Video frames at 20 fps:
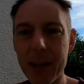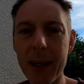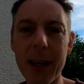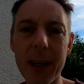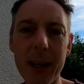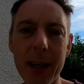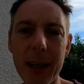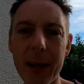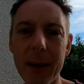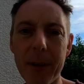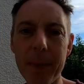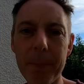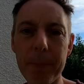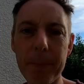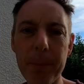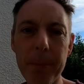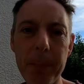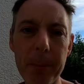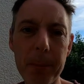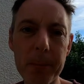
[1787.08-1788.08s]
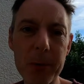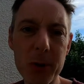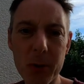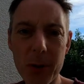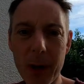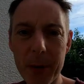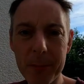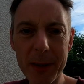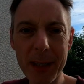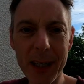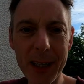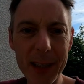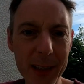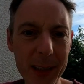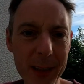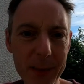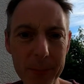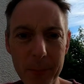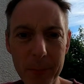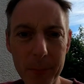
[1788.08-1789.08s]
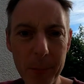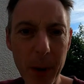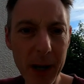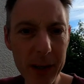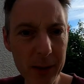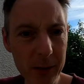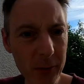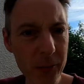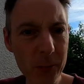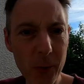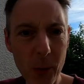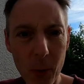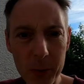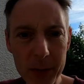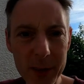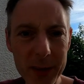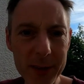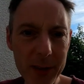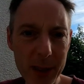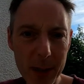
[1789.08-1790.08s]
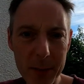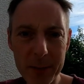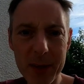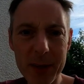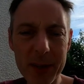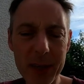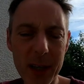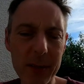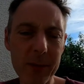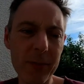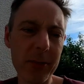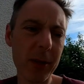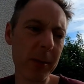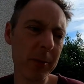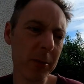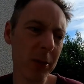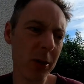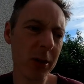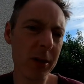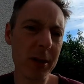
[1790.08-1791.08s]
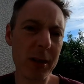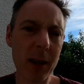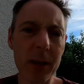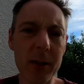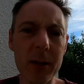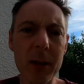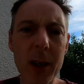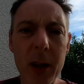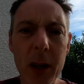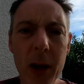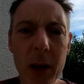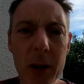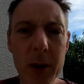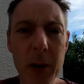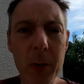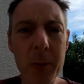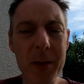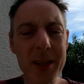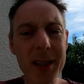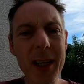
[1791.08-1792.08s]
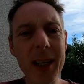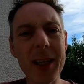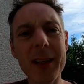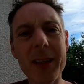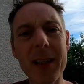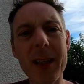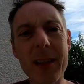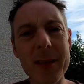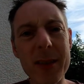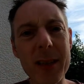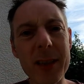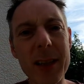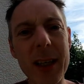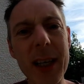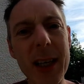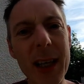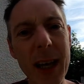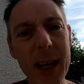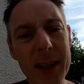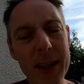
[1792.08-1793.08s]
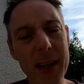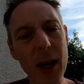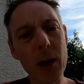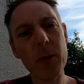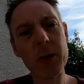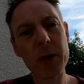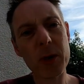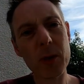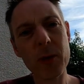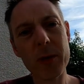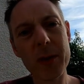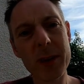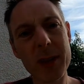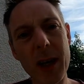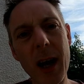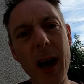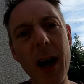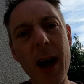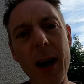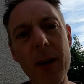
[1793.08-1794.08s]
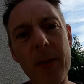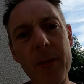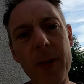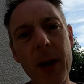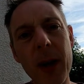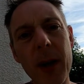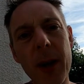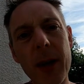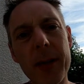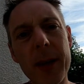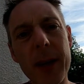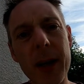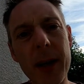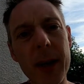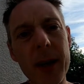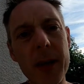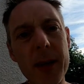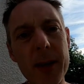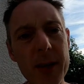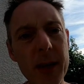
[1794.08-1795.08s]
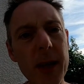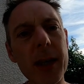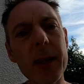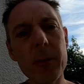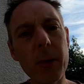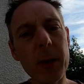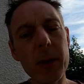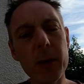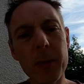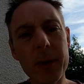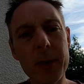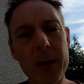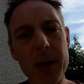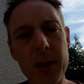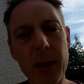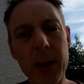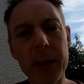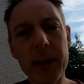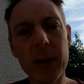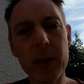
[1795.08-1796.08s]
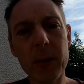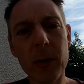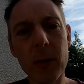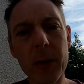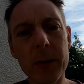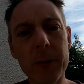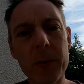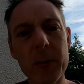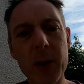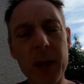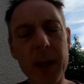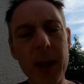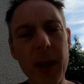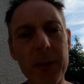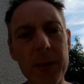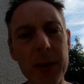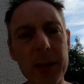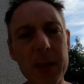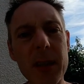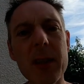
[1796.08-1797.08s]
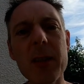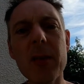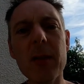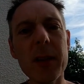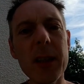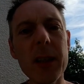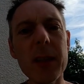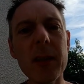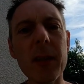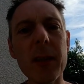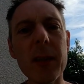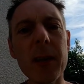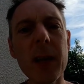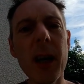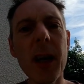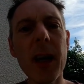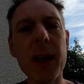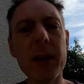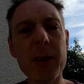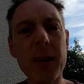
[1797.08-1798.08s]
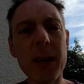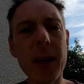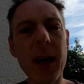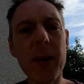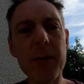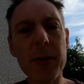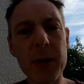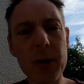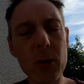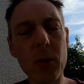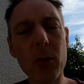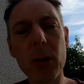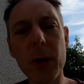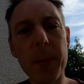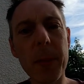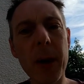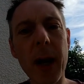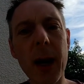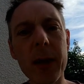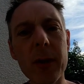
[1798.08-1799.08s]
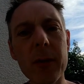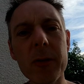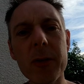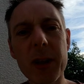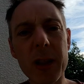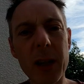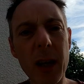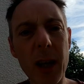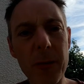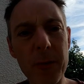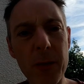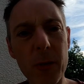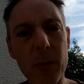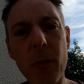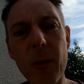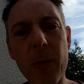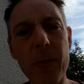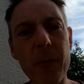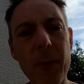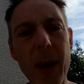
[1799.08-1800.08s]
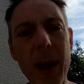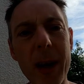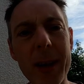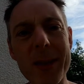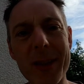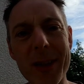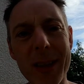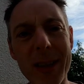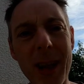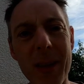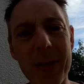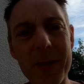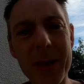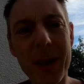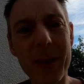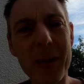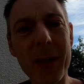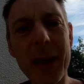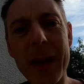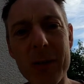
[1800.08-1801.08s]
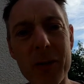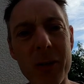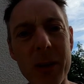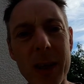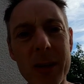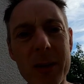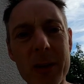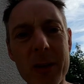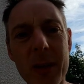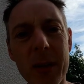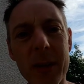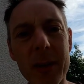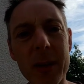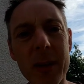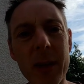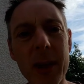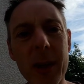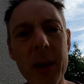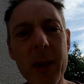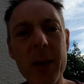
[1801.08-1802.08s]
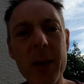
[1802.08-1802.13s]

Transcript: Um, so I'm kind of back and forward in terms of time frames just now. So it was taken there today, and now it's going to have the side window and the sliding door. It's going to have the diesel heater. It's going to have the solar panel. It's going to have the roof fan. It's going to have the electrics done.